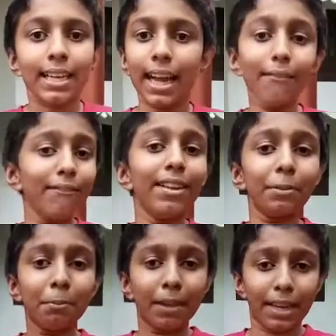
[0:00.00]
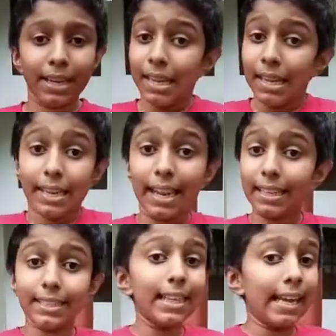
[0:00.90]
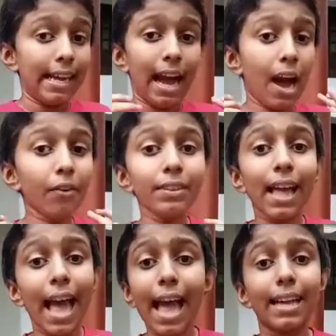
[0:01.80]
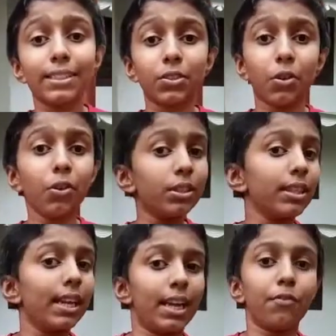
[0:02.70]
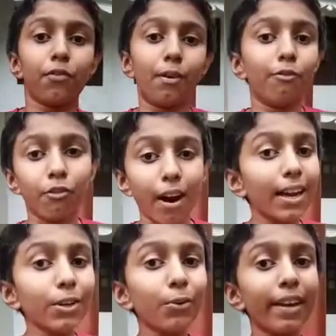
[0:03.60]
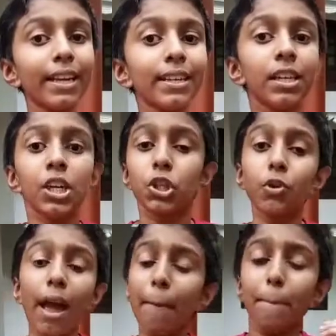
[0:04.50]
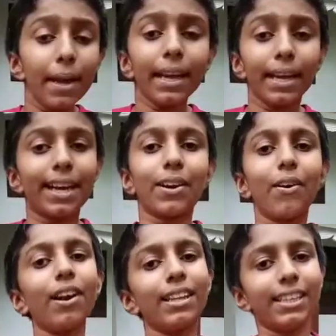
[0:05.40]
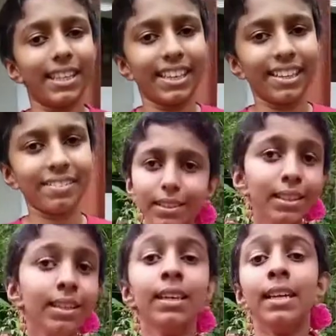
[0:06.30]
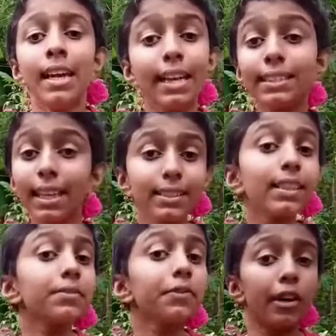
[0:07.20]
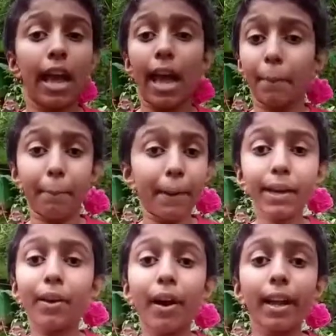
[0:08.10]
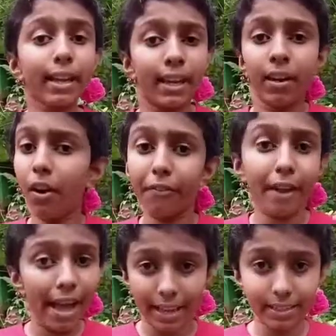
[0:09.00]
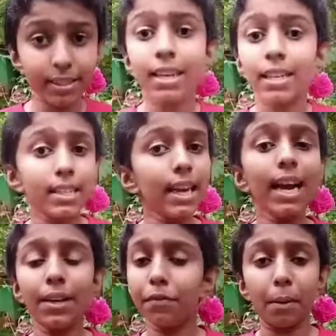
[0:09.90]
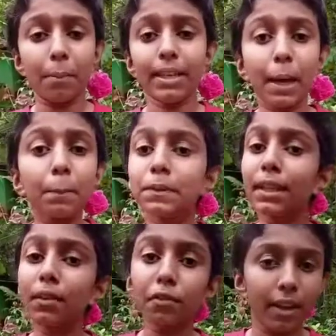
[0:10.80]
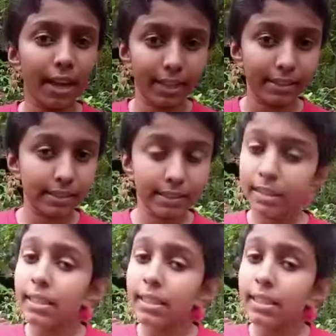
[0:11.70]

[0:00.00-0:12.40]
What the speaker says: Come with me. Let's see how the ants originate from one queen to a big colony. A successful and big colony of ants start from a nuptial flight.